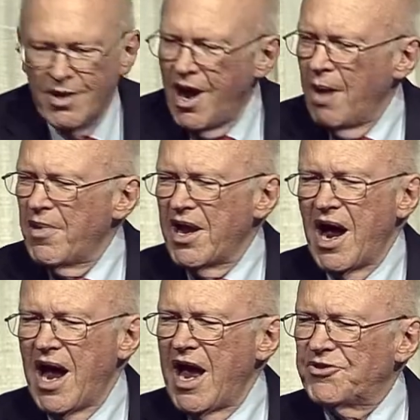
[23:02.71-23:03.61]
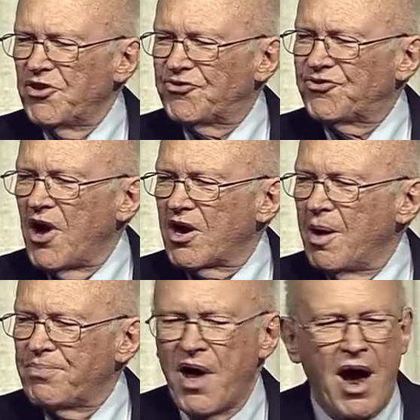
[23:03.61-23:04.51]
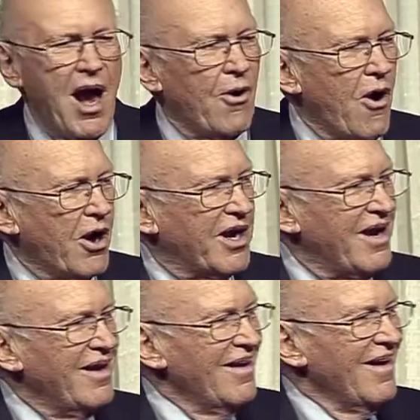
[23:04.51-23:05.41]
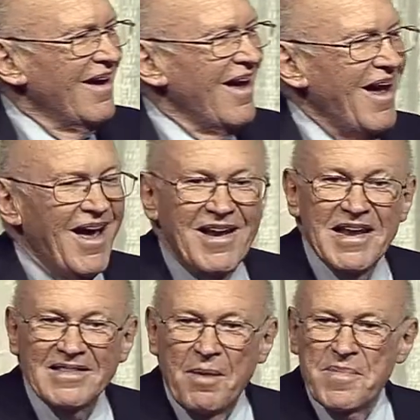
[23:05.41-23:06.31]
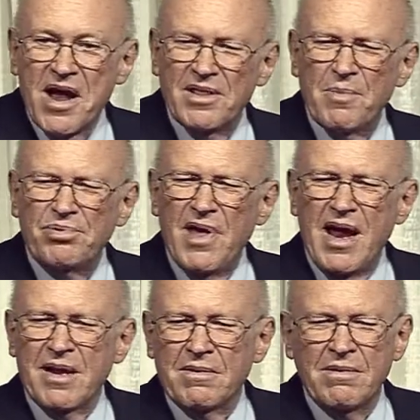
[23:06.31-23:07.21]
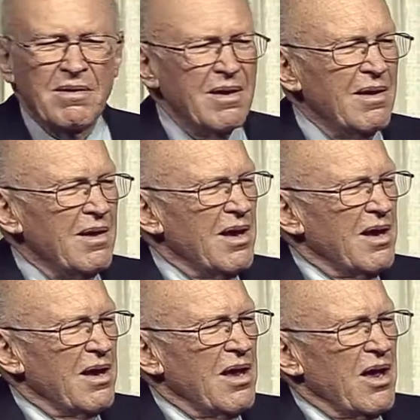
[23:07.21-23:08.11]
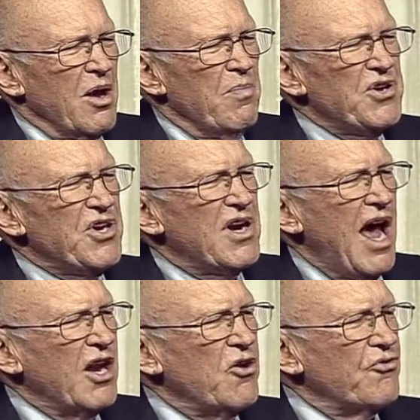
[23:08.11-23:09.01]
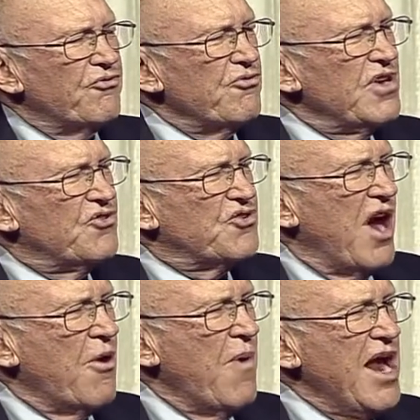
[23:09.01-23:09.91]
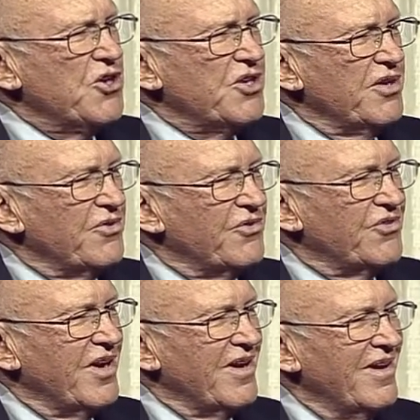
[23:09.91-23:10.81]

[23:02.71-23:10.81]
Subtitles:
I mean, I had to suck up the hierarchy, and he let me on the plane. But you got to go through these gyrations, see.